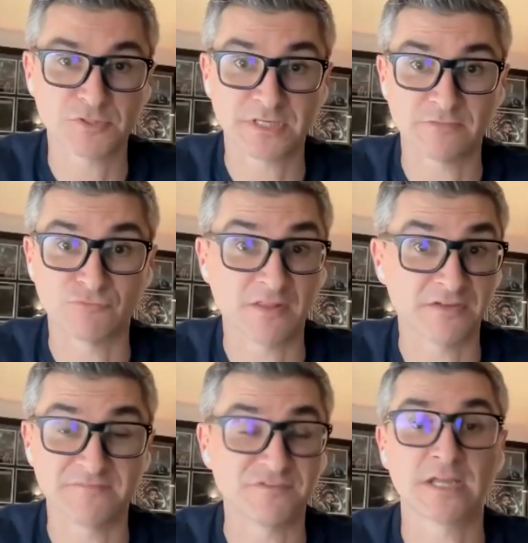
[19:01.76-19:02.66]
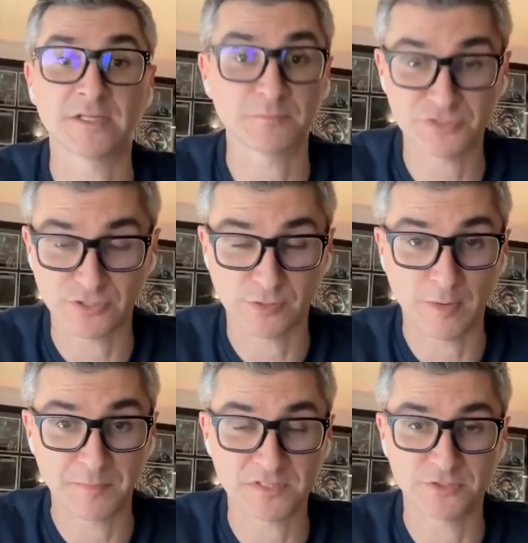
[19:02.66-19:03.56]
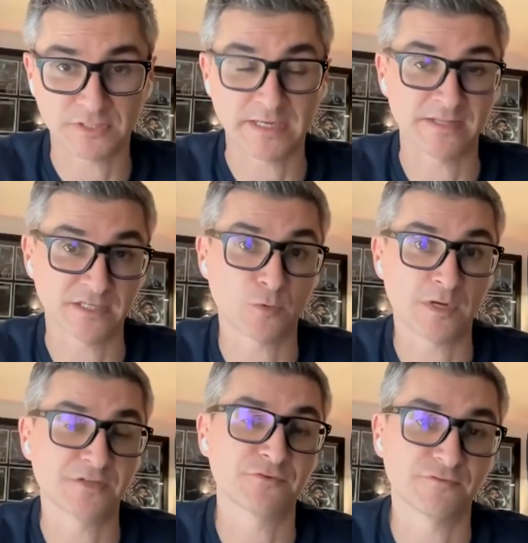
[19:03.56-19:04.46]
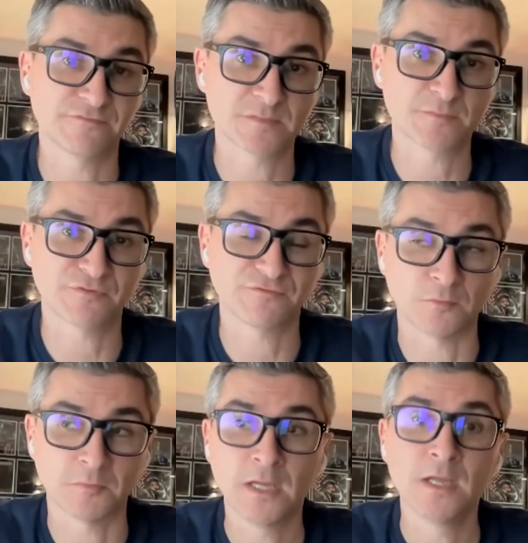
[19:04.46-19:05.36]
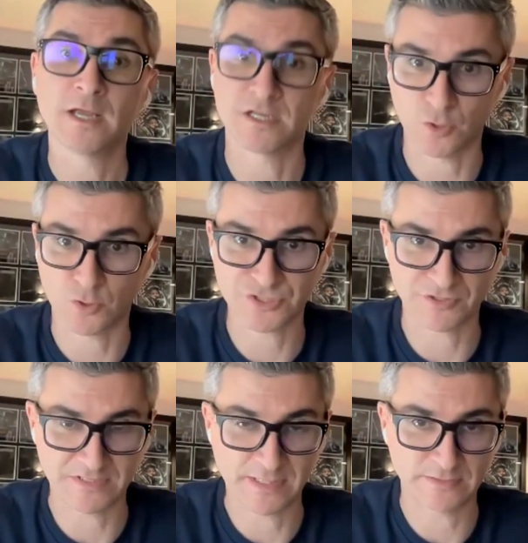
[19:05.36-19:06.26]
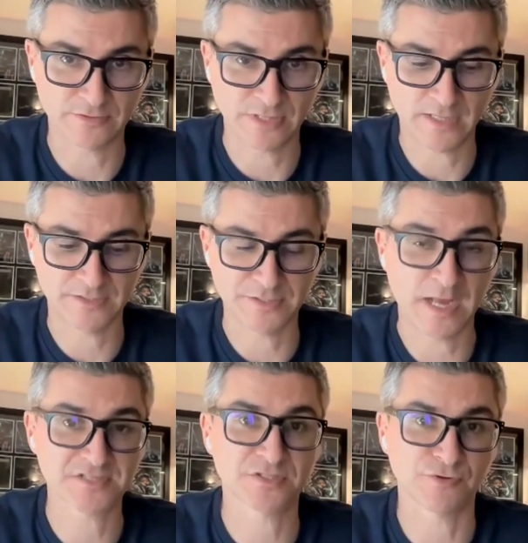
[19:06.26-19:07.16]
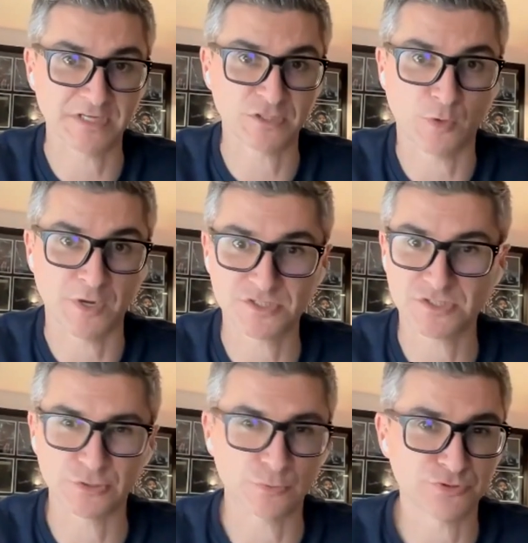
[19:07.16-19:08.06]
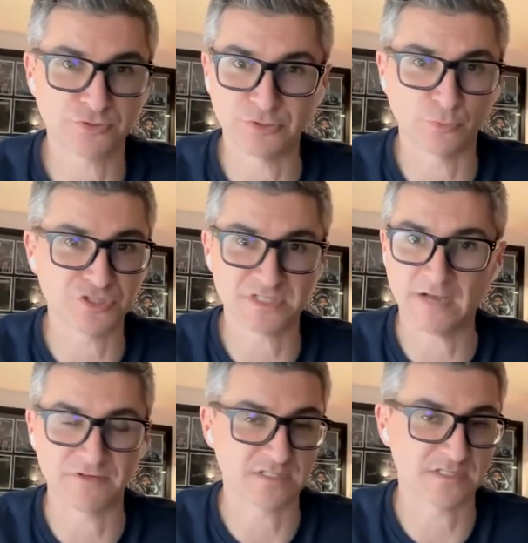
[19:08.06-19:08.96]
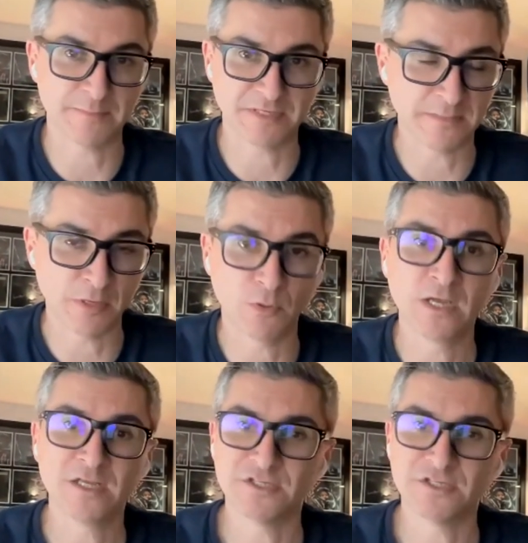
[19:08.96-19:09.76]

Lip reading: you can, rather than even send them to your website, you can get an inquiry through a Facebook form, as long as you ask the right questions. You don't just have it as name and email.